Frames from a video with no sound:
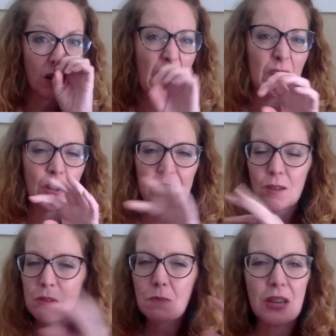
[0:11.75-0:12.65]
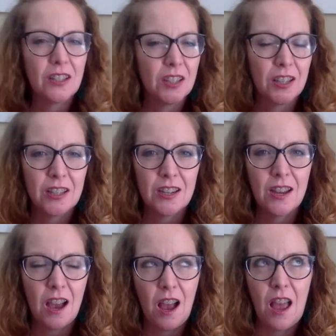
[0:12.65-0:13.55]
cover some of the basics
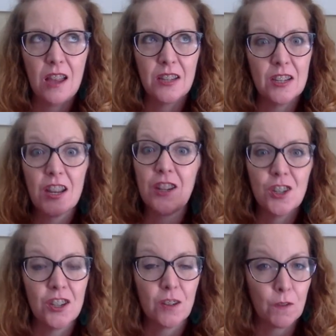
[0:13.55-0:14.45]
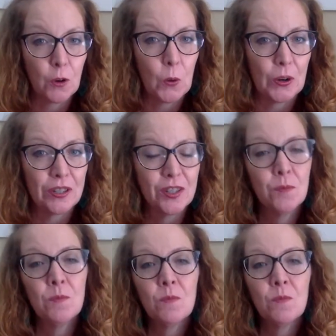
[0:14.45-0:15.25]
and intentions of the course.